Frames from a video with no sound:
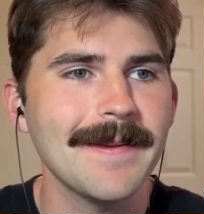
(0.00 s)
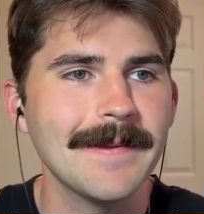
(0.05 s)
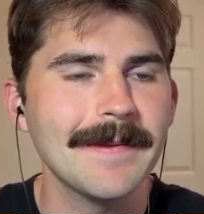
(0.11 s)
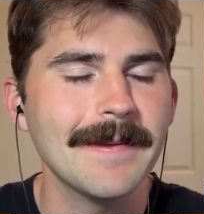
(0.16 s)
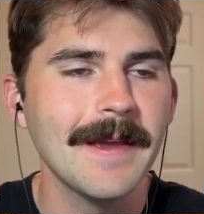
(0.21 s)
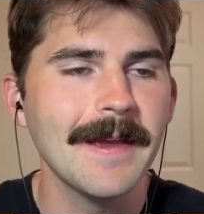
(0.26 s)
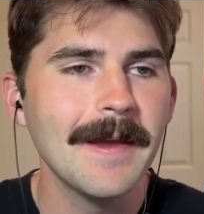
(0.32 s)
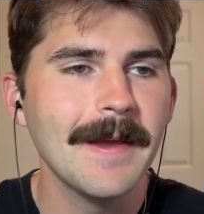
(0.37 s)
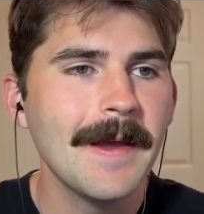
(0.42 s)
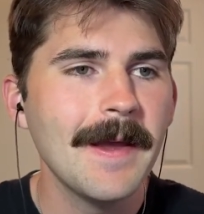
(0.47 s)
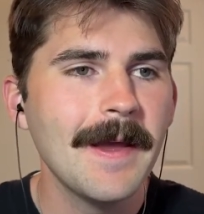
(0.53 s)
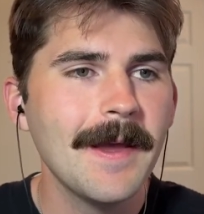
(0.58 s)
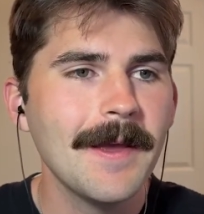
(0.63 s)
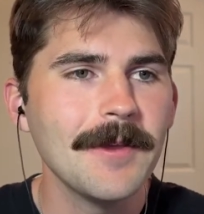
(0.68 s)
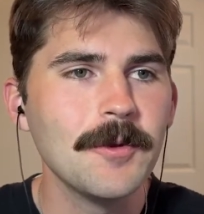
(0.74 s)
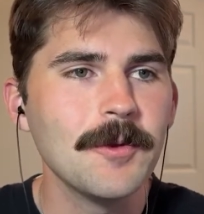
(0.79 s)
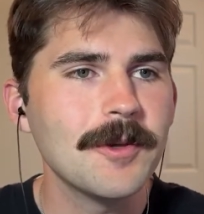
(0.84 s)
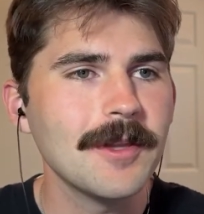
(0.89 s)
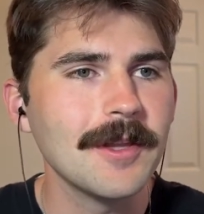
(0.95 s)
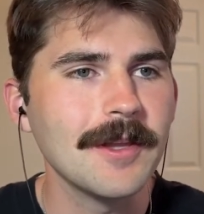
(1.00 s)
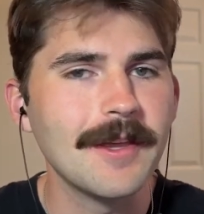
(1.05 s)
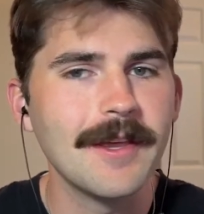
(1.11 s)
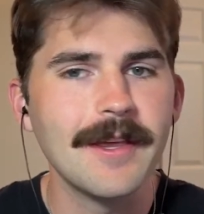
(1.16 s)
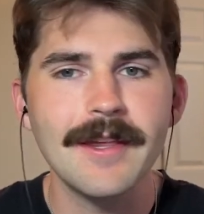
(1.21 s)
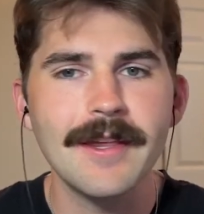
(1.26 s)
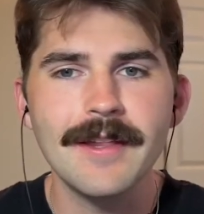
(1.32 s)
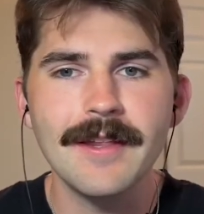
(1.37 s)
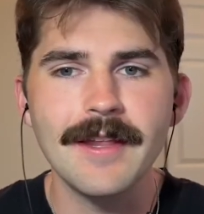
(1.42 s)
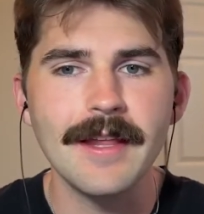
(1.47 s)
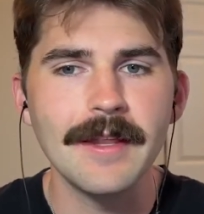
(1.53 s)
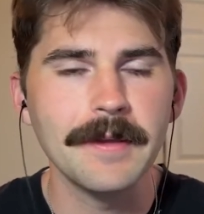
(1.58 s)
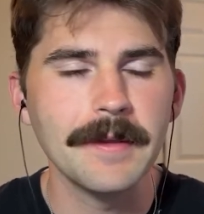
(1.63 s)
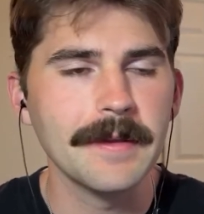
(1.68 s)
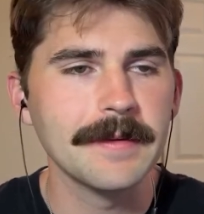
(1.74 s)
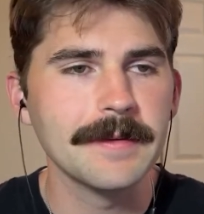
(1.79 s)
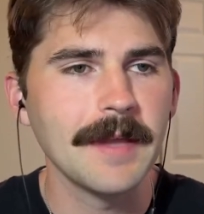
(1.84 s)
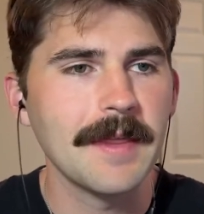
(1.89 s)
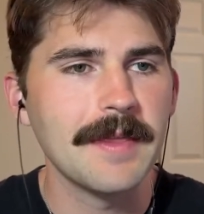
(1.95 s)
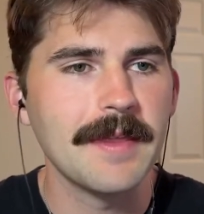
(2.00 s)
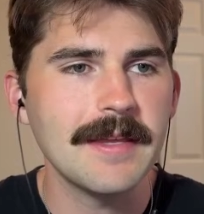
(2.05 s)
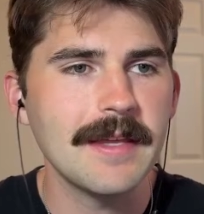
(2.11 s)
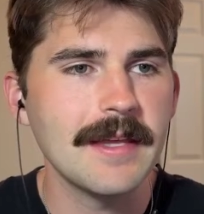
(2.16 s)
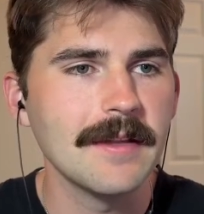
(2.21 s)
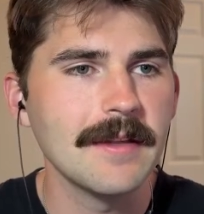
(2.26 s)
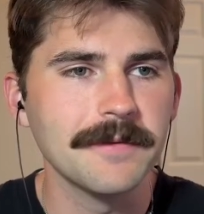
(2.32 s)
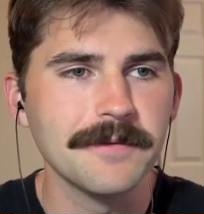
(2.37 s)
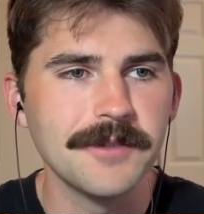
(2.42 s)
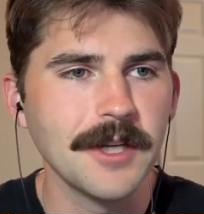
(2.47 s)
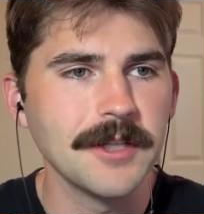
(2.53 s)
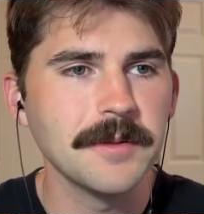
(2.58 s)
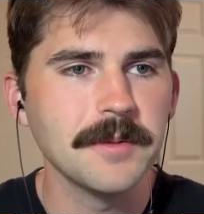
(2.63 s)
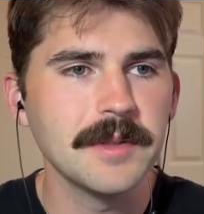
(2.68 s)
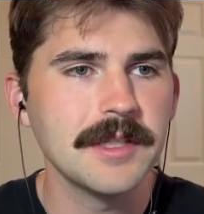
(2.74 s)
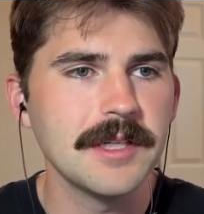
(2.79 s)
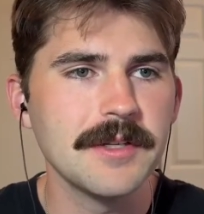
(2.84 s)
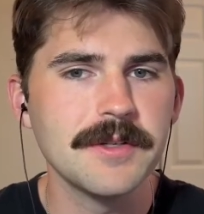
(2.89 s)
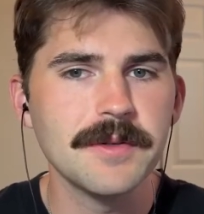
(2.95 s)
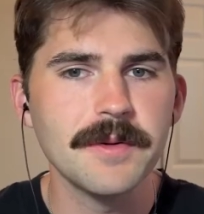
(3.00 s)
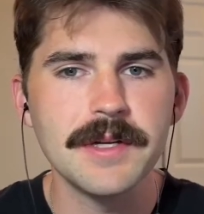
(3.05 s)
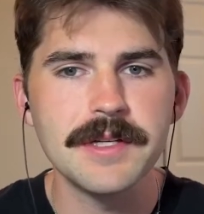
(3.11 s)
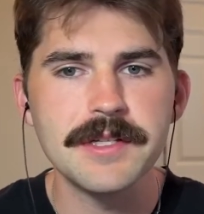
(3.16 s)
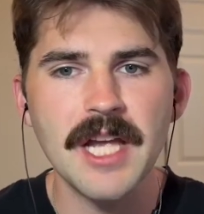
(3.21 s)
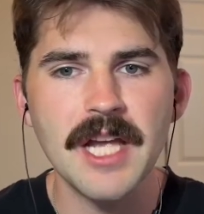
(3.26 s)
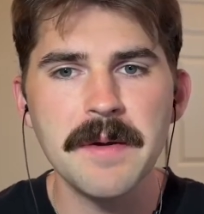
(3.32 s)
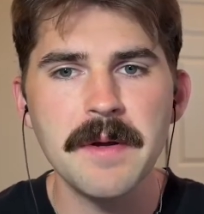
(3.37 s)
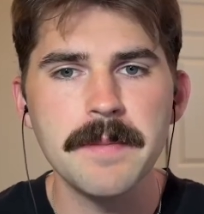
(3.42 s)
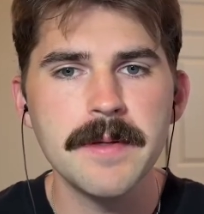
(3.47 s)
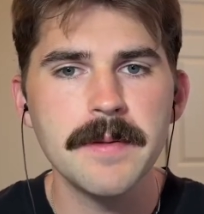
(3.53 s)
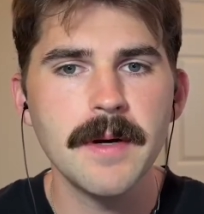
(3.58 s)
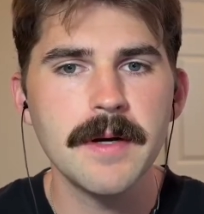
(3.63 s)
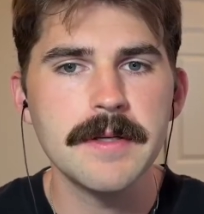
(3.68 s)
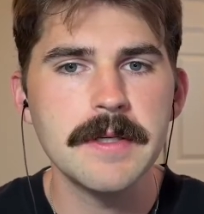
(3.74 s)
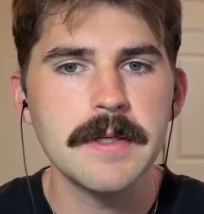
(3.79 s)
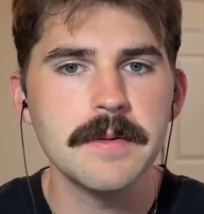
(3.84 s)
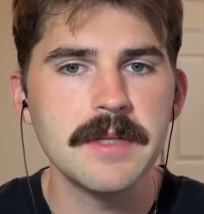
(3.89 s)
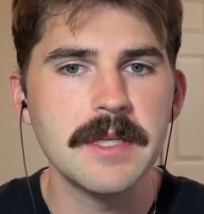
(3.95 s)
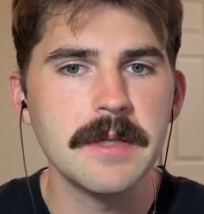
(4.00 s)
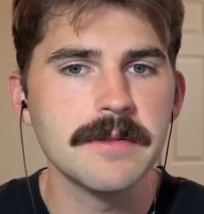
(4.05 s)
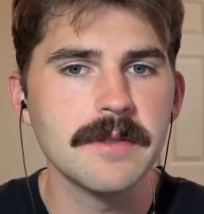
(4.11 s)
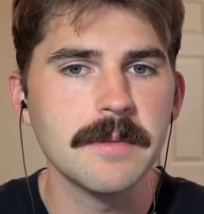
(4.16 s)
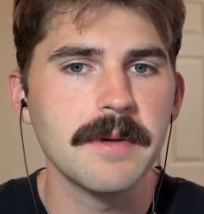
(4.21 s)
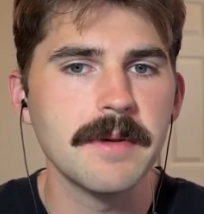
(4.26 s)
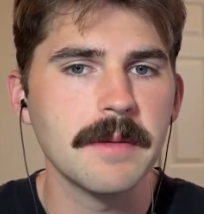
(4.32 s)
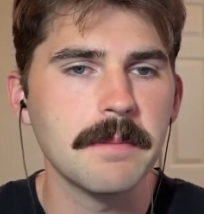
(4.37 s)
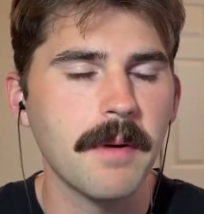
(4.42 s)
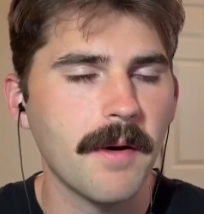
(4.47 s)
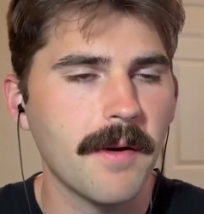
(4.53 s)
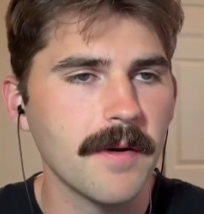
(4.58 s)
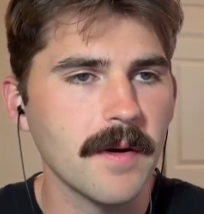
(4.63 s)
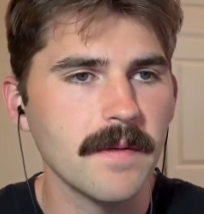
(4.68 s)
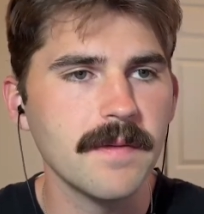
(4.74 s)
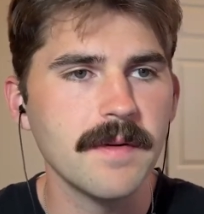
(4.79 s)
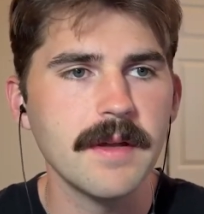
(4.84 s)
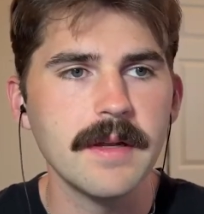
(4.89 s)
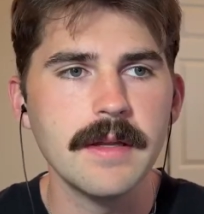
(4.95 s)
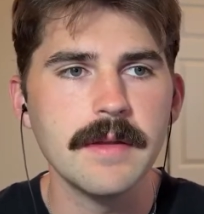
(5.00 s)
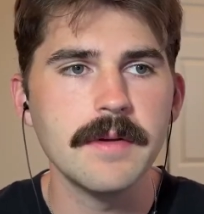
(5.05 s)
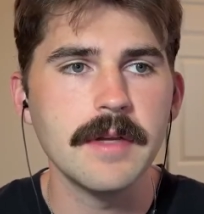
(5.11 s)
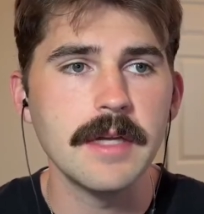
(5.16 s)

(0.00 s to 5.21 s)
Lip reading: And I think he'll genuinely enjoy his time at BYU, and he was a big part of it.